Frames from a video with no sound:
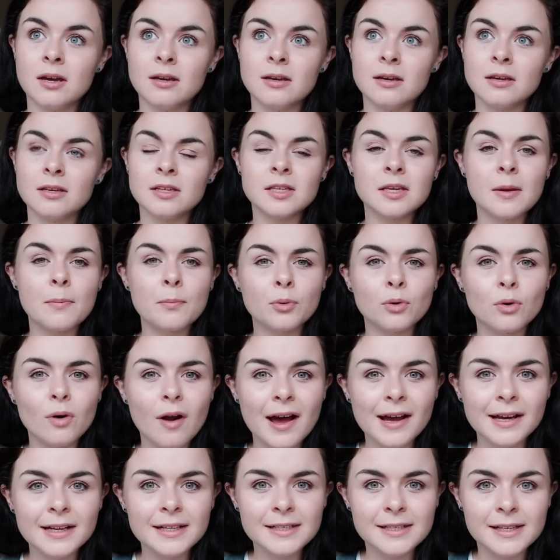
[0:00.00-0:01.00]

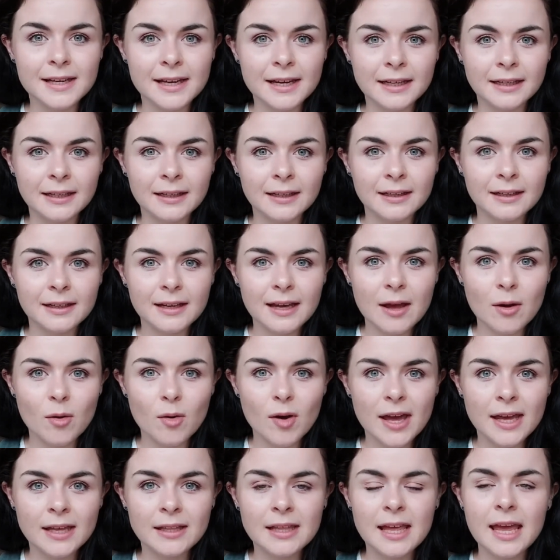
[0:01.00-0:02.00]
surprising.
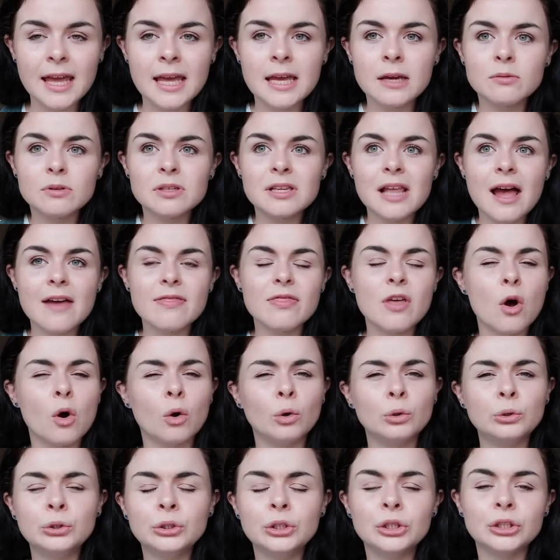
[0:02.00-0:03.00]
He was like the
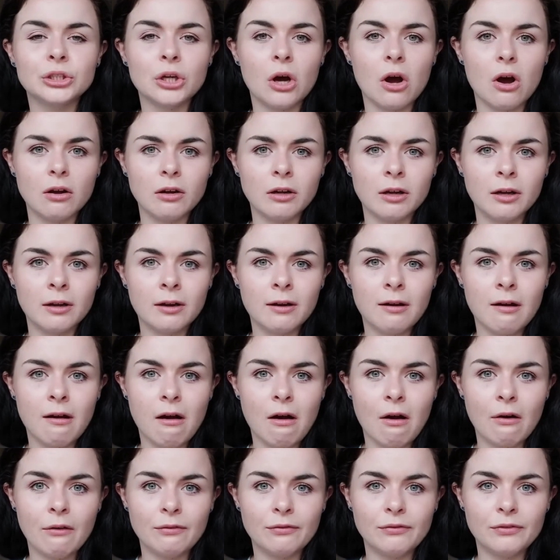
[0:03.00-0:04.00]
underdog
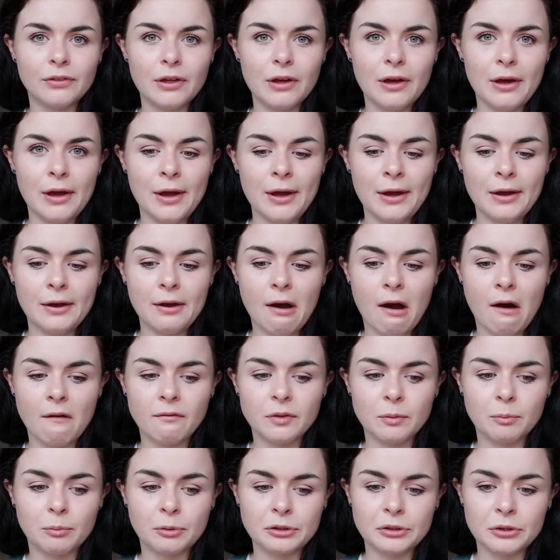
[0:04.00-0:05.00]
of the
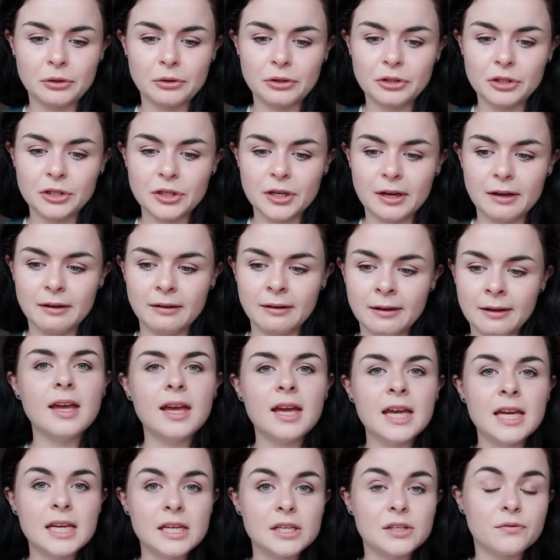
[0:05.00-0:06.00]
production.
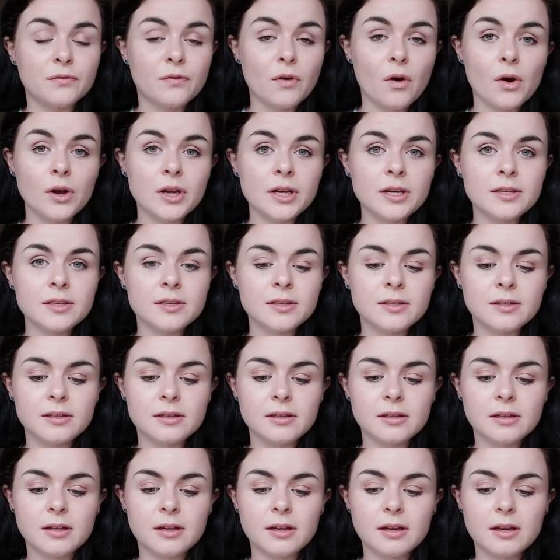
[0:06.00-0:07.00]
His
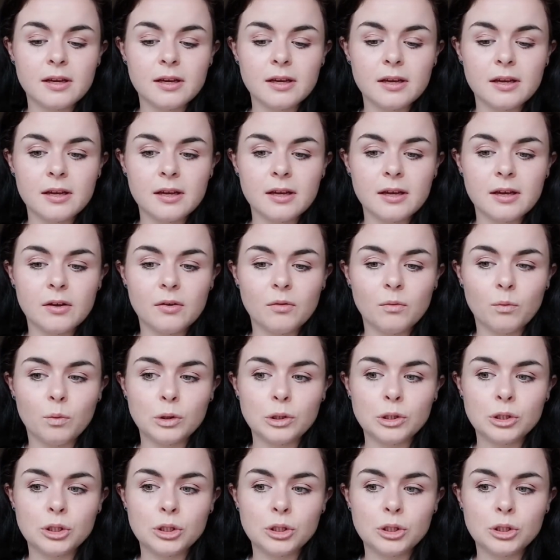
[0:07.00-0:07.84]
voice was